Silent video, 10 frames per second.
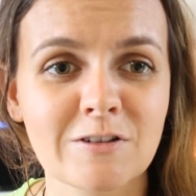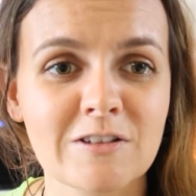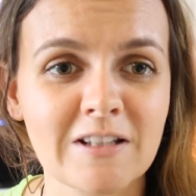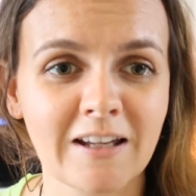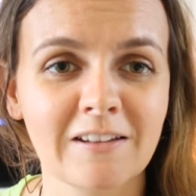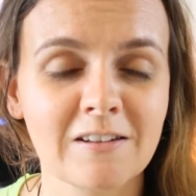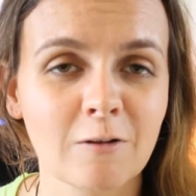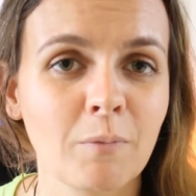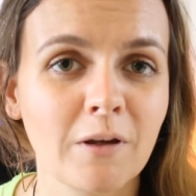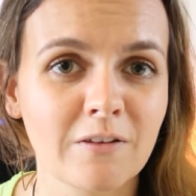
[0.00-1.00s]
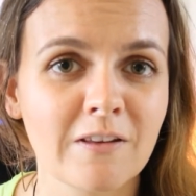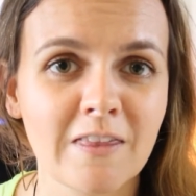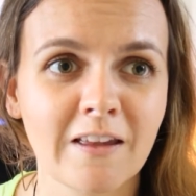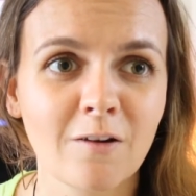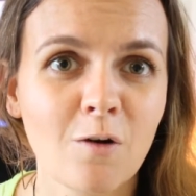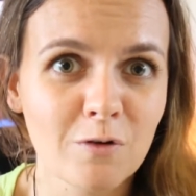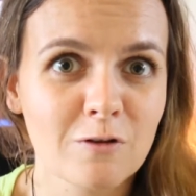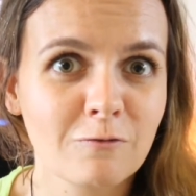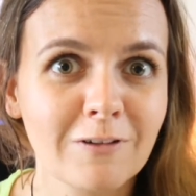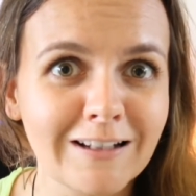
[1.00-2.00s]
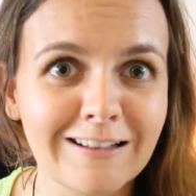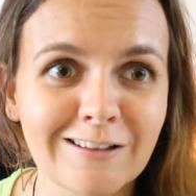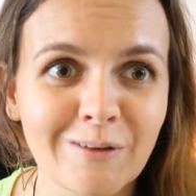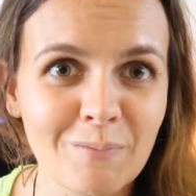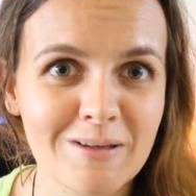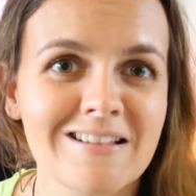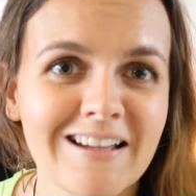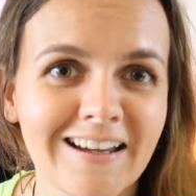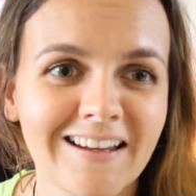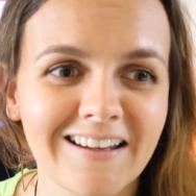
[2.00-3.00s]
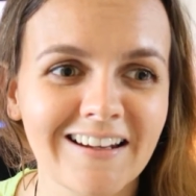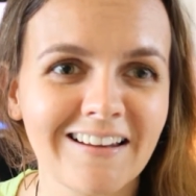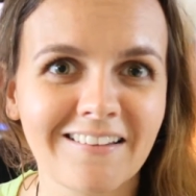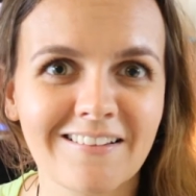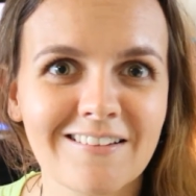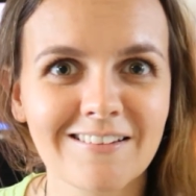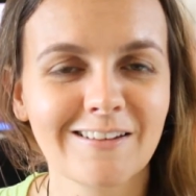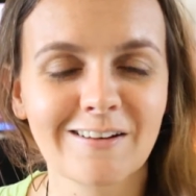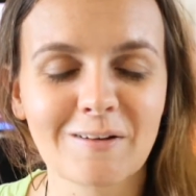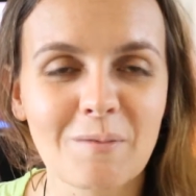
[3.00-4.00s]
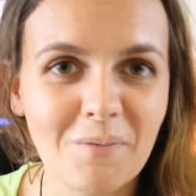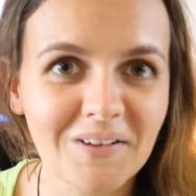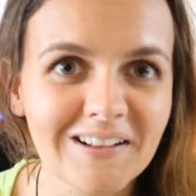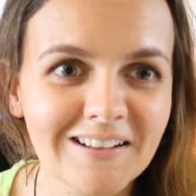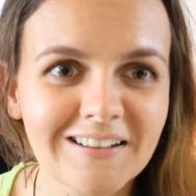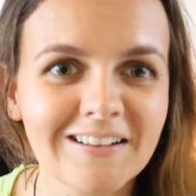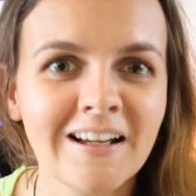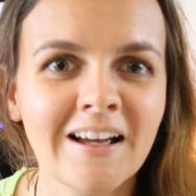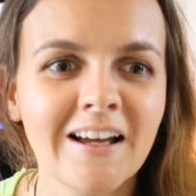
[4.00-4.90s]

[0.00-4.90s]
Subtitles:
Just taking stuff because you think, oh, it's free, so I must take it, like it's, you know, a bargain.